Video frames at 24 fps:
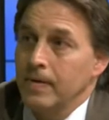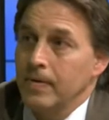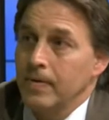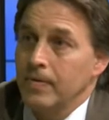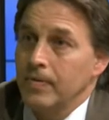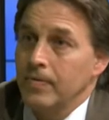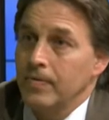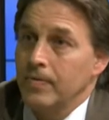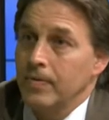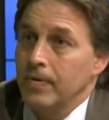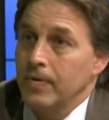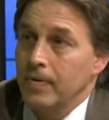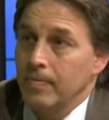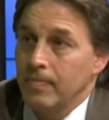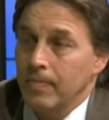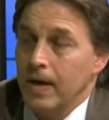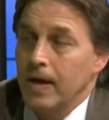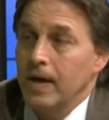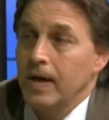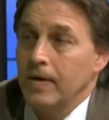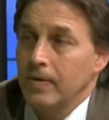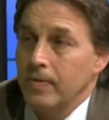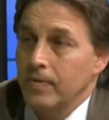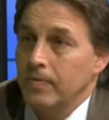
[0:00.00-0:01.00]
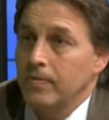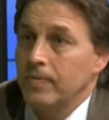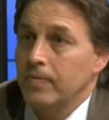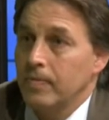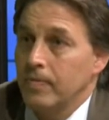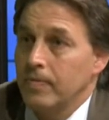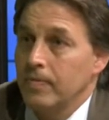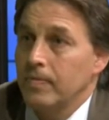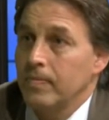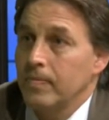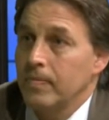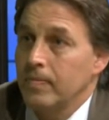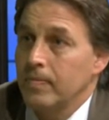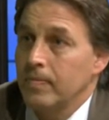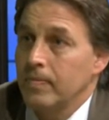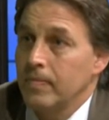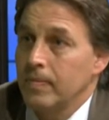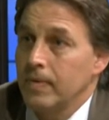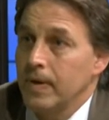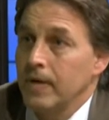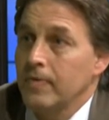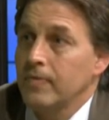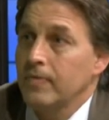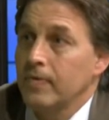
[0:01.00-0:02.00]
So the mind
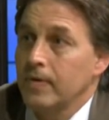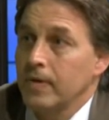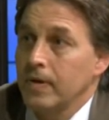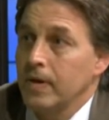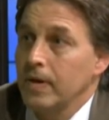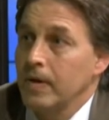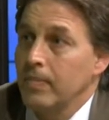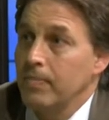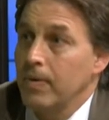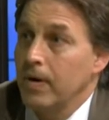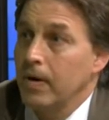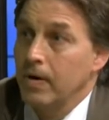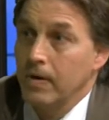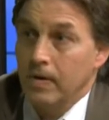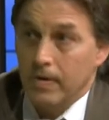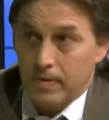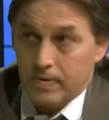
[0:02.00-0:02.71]
that's the key part,